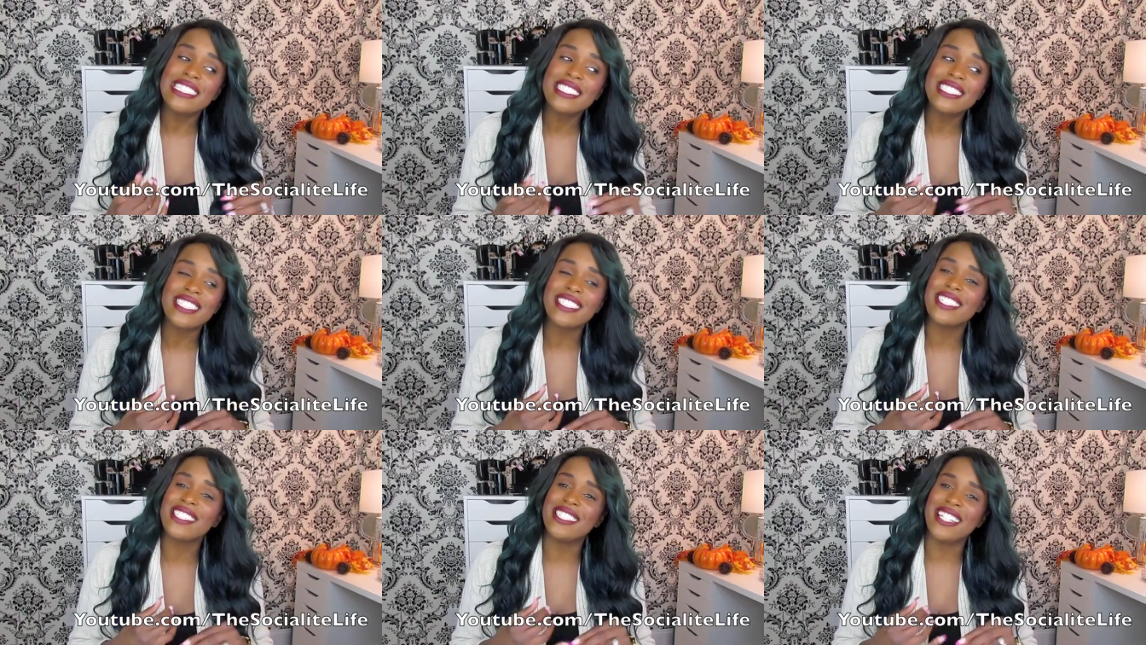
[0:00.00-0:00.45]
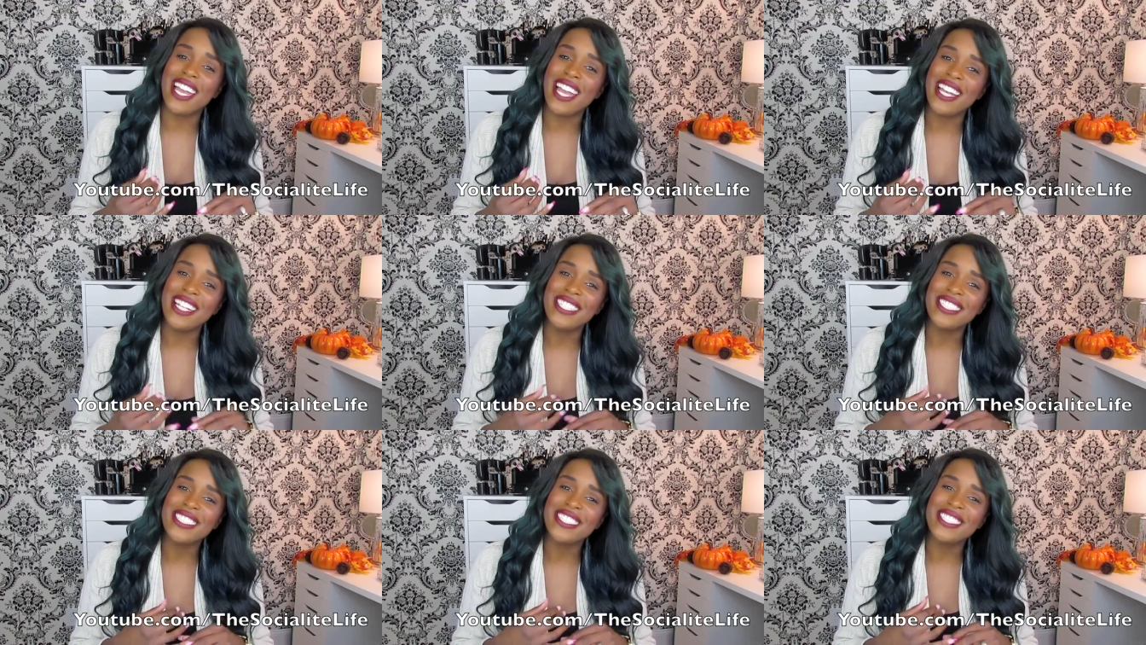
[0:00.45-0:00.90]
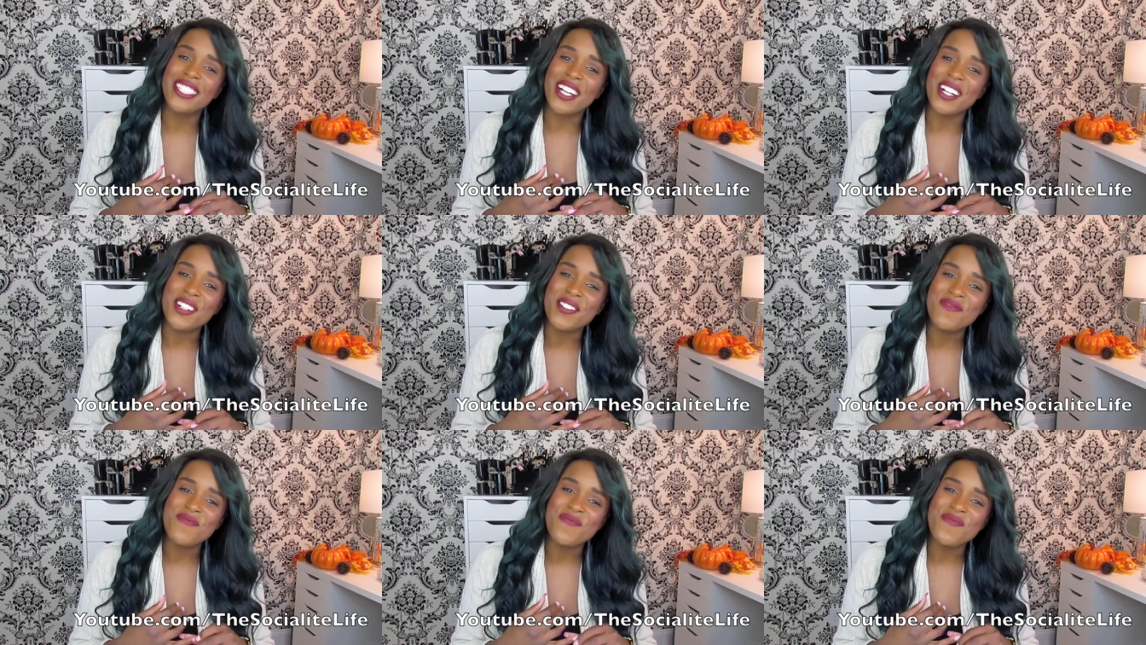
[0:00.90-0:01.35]
just a tad.
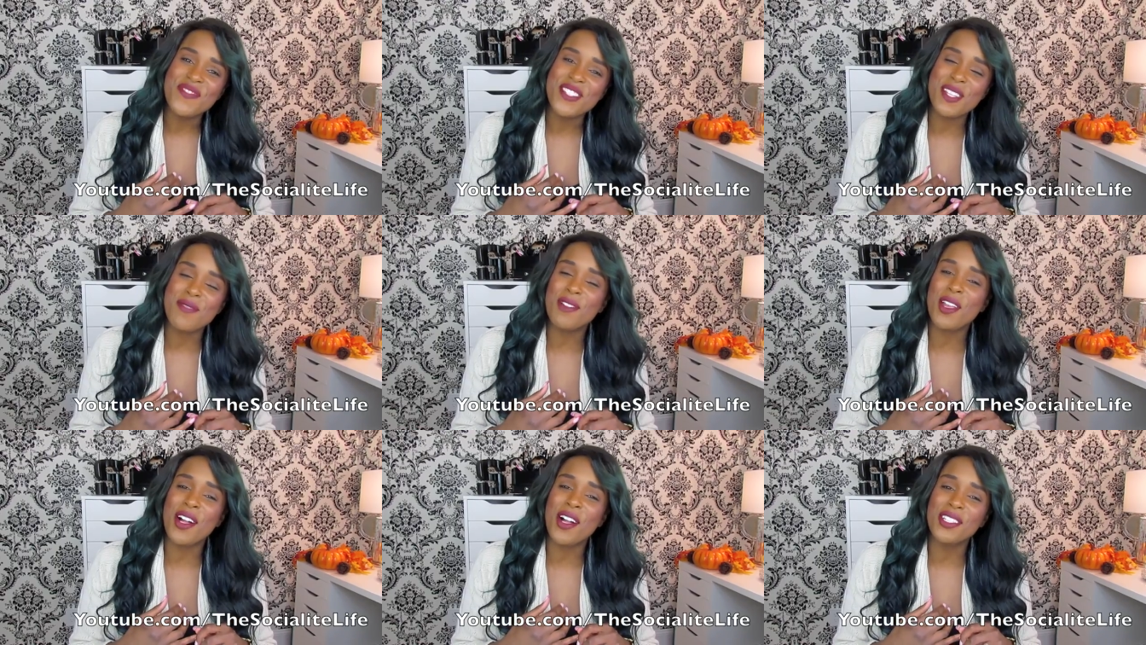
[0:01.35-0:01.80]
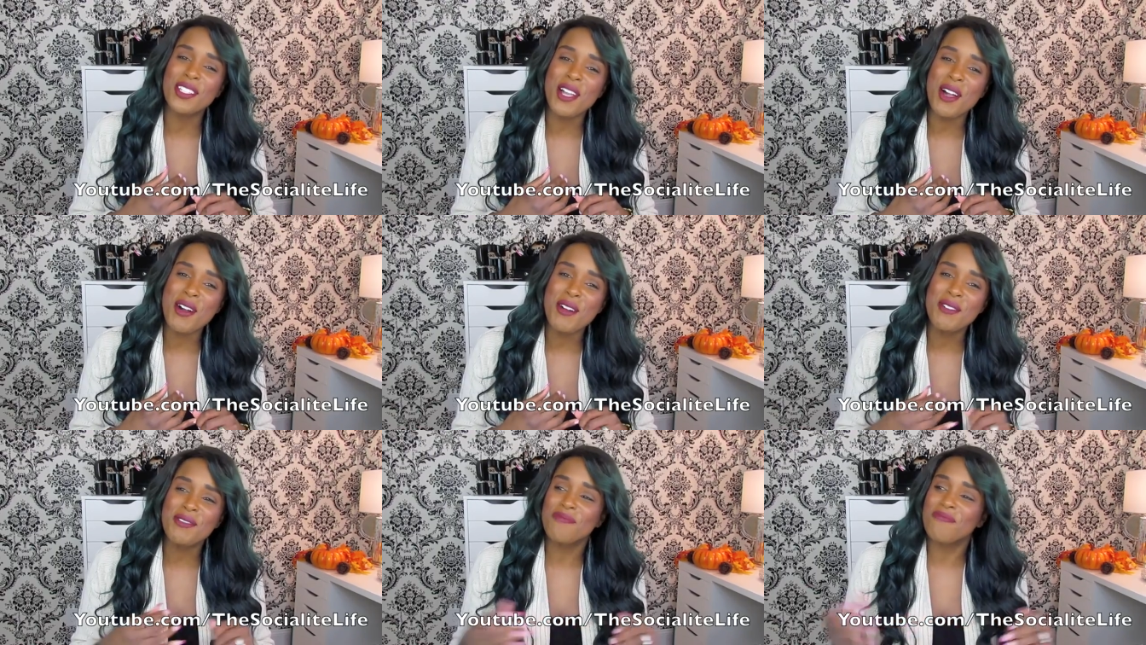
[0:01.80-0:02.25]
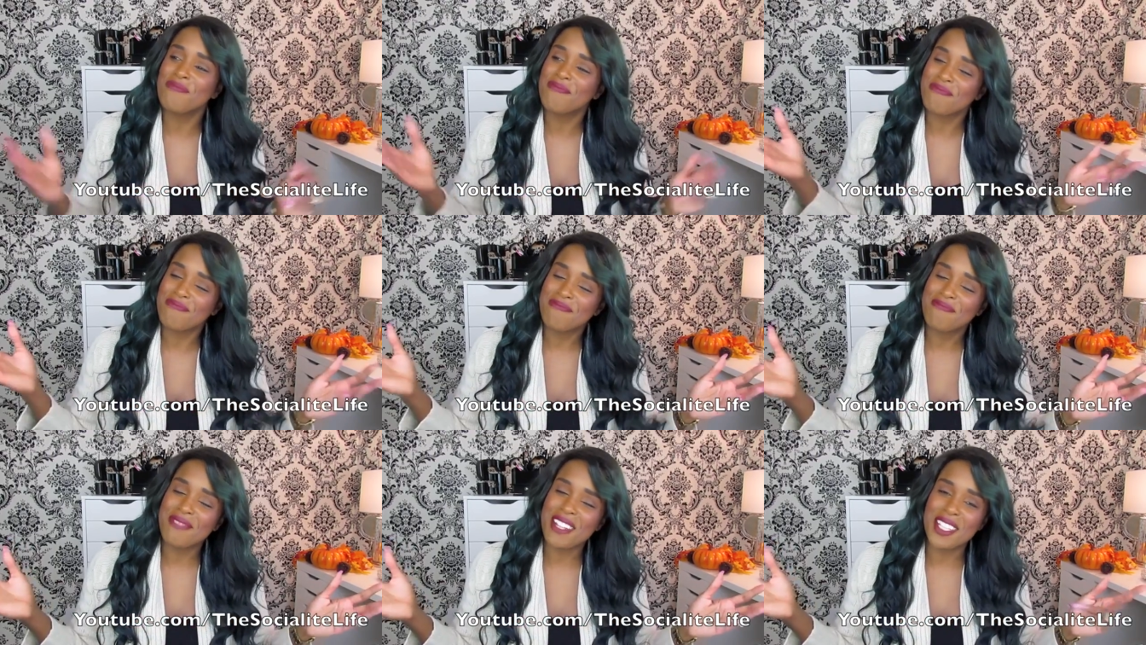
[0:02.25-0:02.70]
So, some of y'all know,
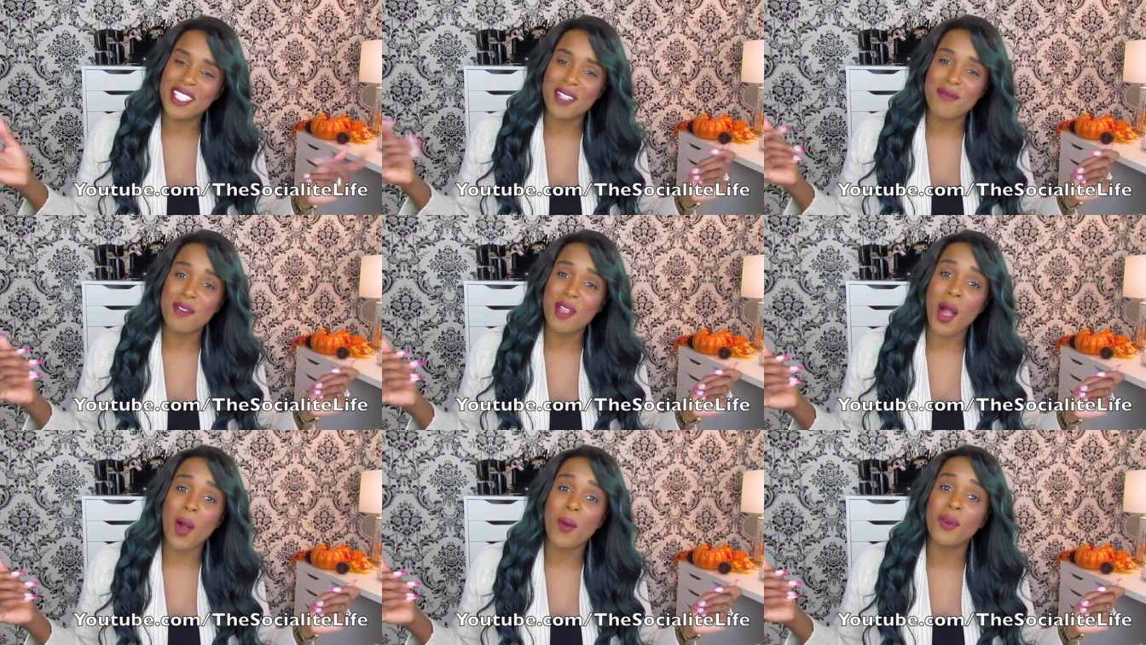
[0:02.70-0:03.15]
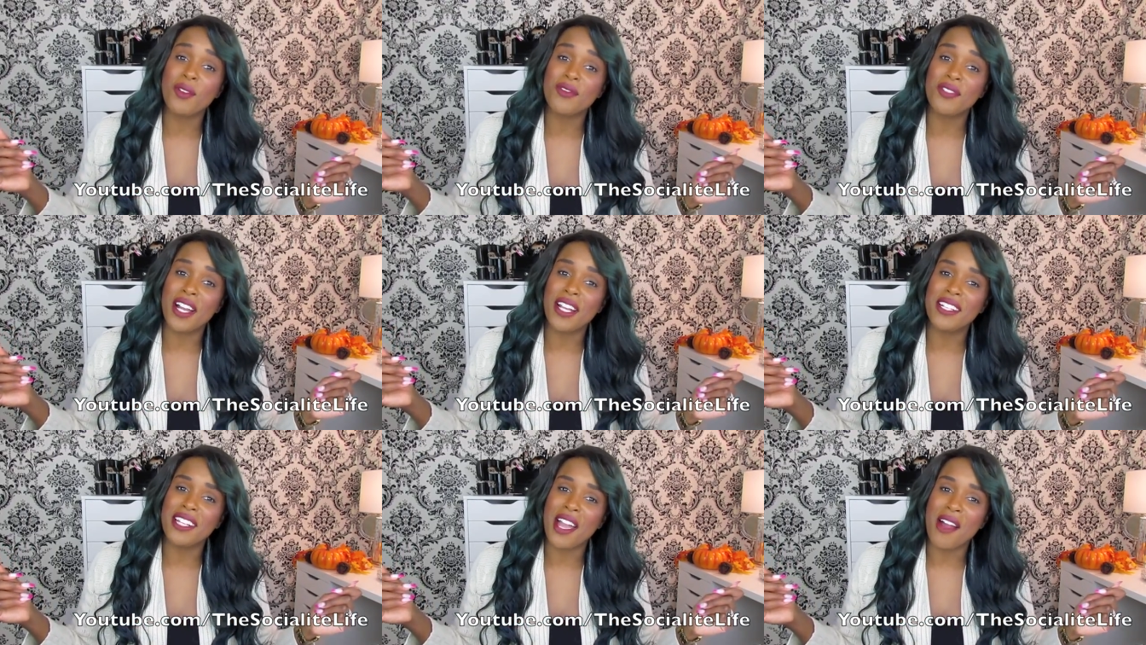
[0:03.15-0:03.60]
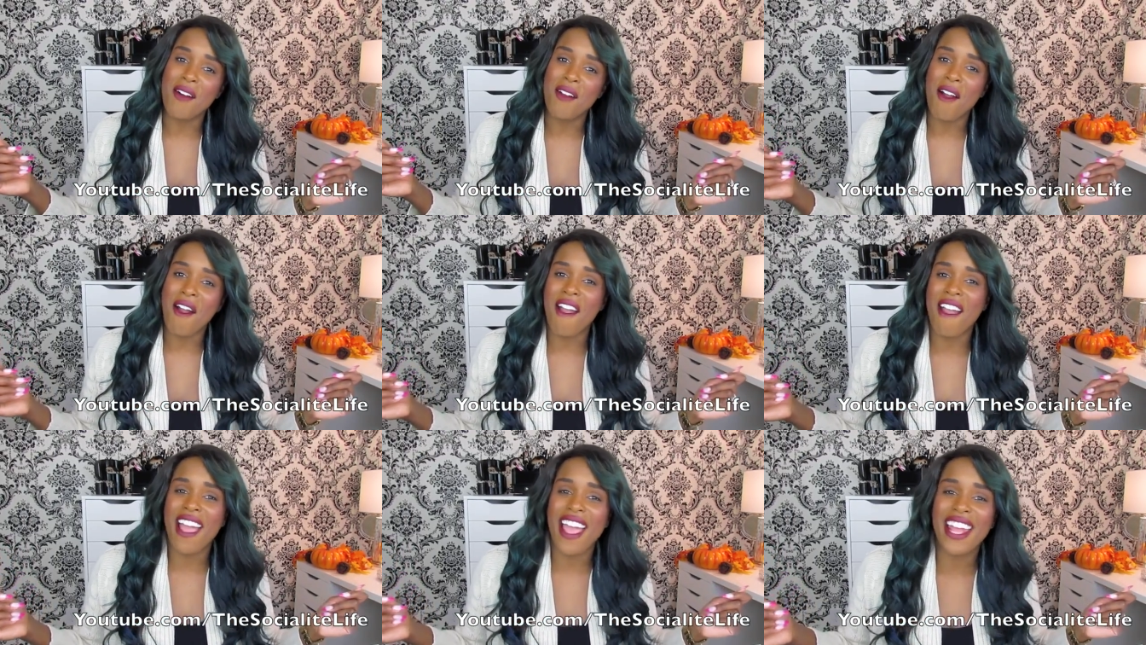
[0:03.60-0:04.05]
and some of y'all will find out,
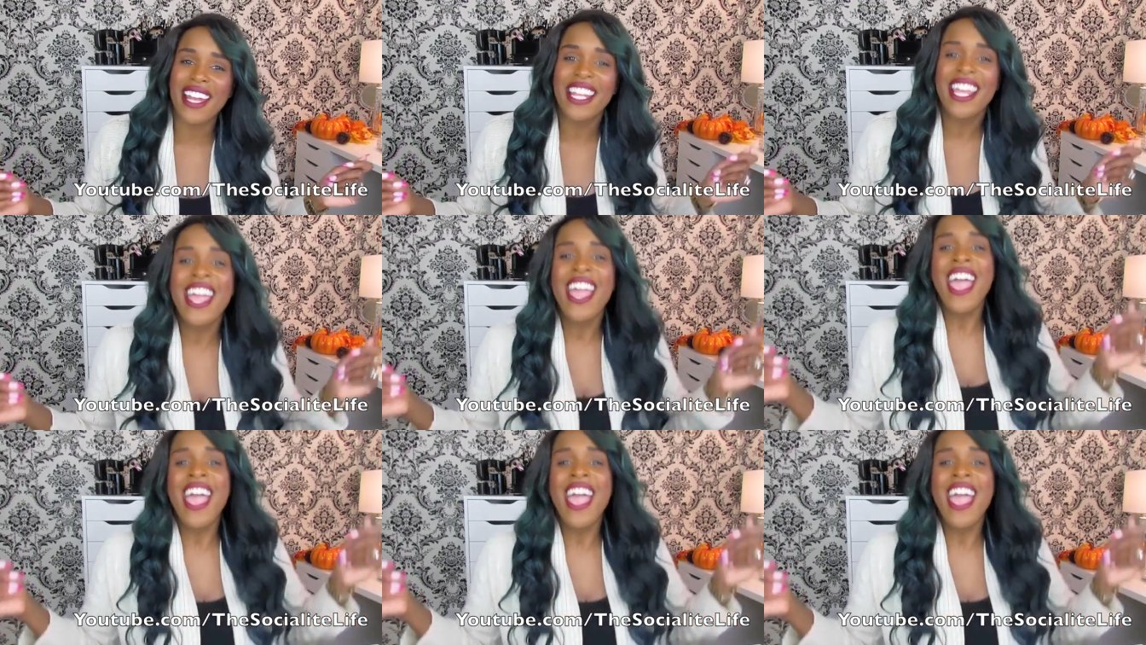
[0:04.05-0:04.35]
all right?